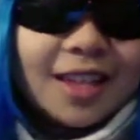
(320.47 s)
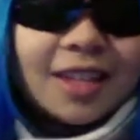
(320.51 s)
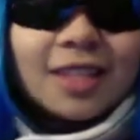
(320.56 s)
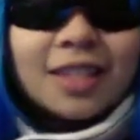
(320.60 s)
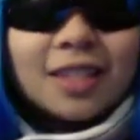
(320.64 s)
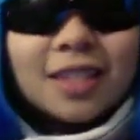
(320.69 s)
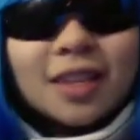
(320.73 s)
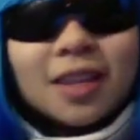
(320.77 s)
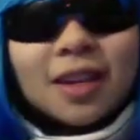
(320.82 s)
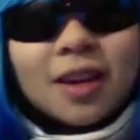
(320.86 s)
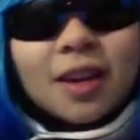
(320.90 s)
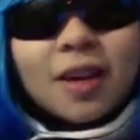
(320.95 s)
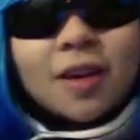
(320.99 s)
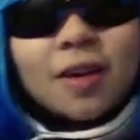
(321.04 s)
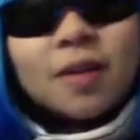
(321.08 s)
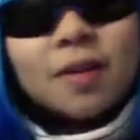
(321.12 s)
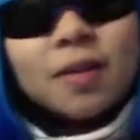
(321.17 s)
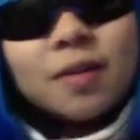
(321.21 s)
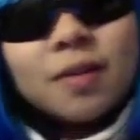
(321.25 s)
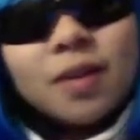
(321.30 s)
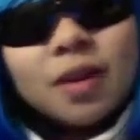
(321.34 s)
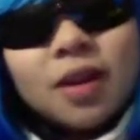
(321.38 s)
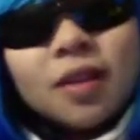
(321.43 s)

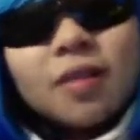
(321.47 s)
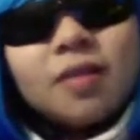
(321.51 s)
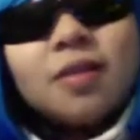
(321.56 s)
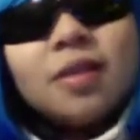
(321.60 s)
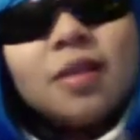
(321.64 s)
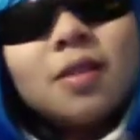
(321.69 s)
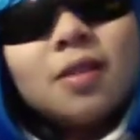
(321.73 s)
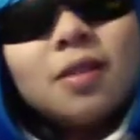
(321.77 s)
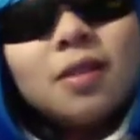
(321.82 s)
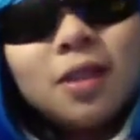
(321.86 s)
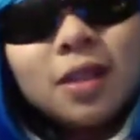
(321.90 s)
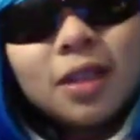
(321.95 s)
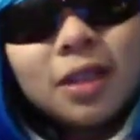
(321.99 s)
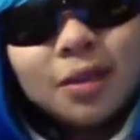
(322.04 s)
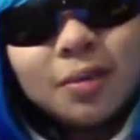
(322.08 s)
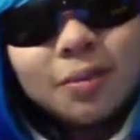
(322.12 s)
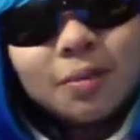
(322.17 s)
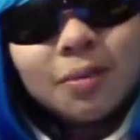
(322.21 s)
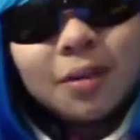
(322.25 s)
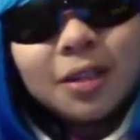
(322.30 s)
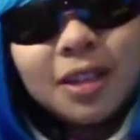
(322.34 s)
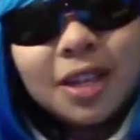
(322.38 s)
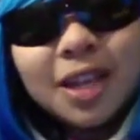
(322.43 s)
So, even though
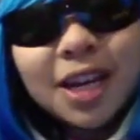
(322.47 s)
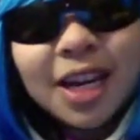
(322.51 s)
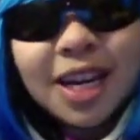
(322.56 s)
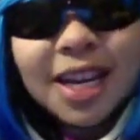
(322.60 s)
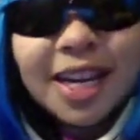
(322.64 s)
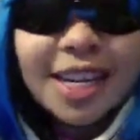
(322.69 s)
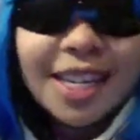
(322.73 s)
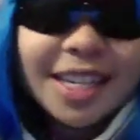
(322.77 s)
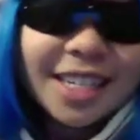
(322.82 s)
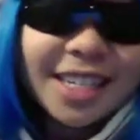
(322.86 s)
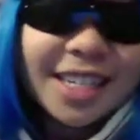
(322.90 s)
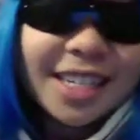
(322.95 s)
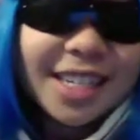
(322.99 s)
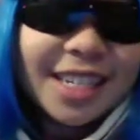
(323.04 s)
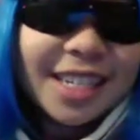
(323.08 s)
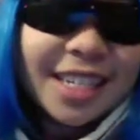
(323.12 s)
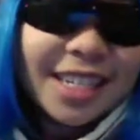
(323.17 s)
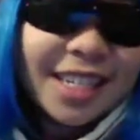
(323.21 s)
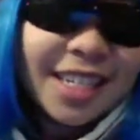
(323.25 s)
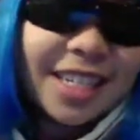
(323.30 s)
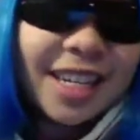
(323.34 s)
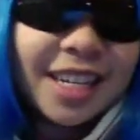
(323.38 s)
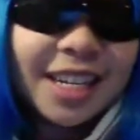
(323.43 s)
it'd be uh,